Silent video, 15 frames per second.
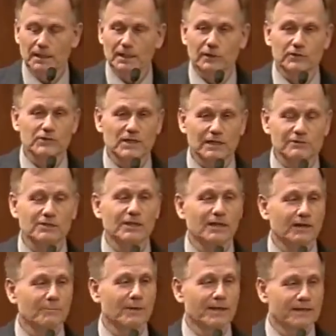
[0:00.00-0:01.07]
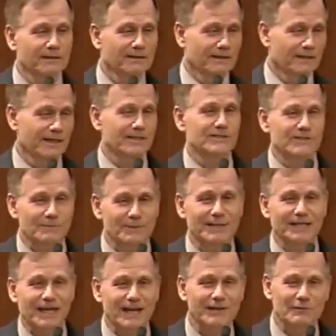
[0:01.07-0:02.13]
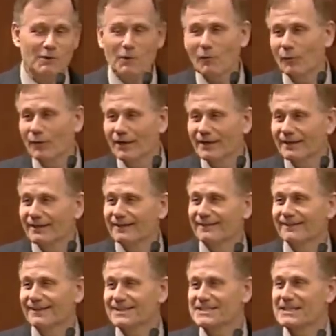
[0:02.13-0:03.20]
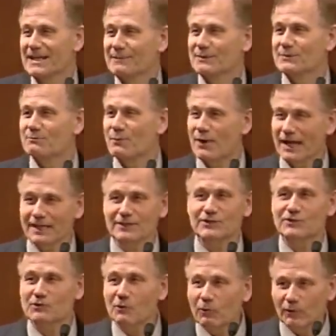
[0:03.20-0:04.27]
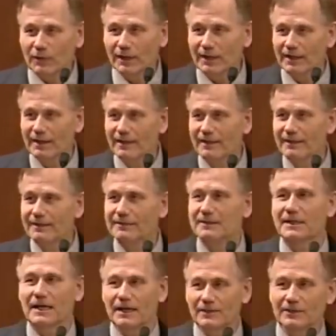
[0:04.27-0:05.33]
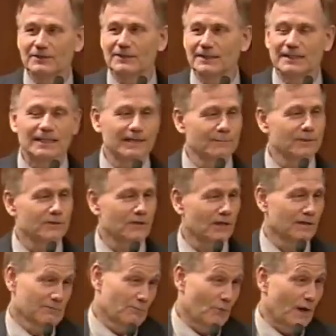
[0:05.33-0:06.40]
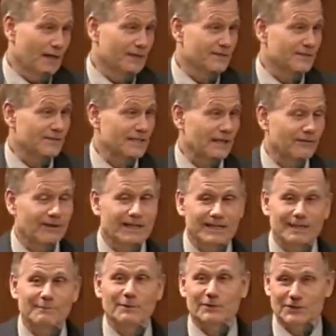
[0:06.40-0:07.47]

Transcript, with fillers: Now, it sounds a little like, like somebody I know. His name is Brad Story, the guy that did the imaging. Why does it sound like him?